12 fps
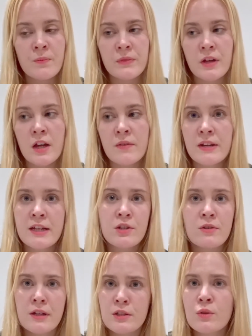kind of an
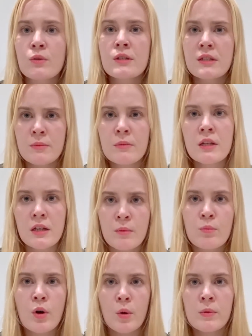interest or a similar
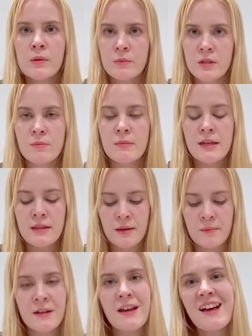problem to me,
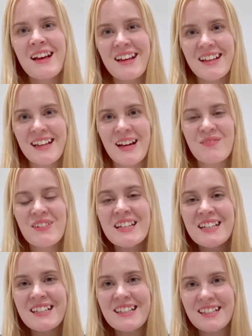then yeah,
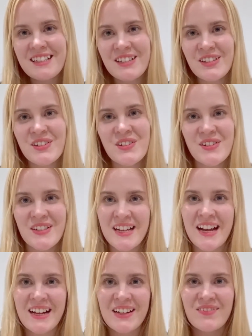please do
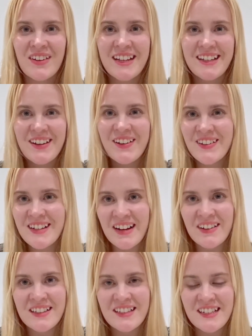check my code
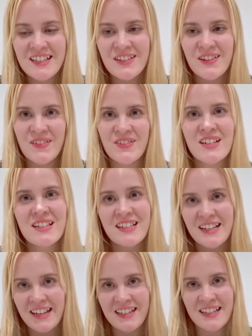out in the description to
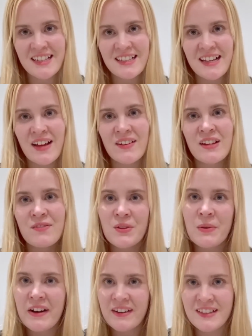get a discount if you
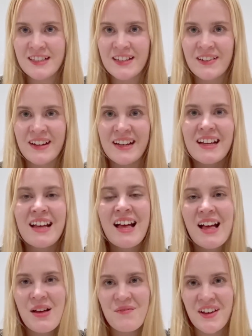are considering
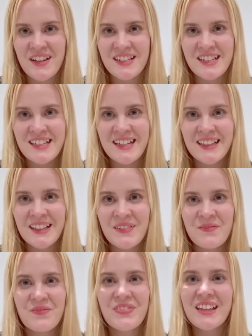purchasing them.
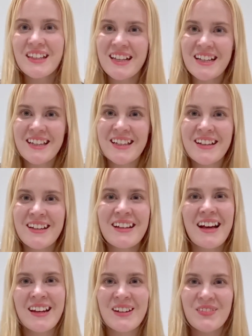Thank you,
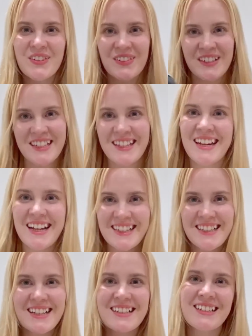and I'll move on to the next
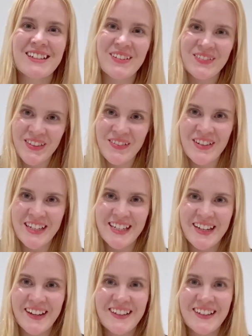section of the video.